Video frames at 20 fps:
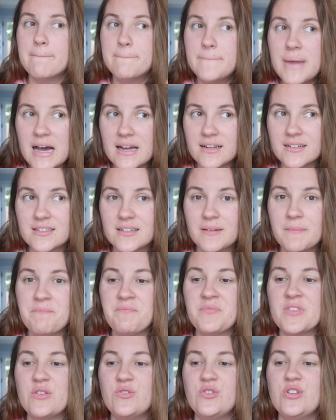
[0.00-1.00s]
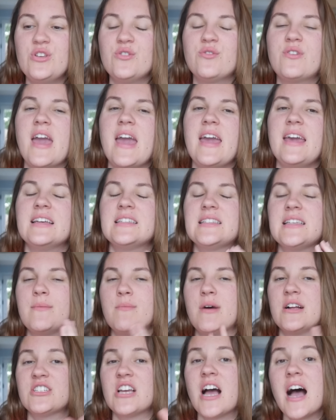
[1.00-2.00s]
But the U K is a
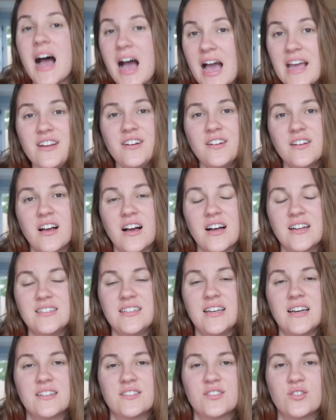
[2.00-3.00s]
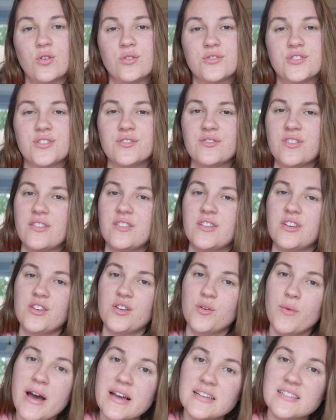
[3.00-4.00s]
much higher context culture than the
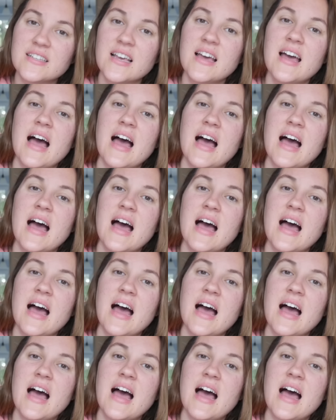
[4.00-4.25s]
U S,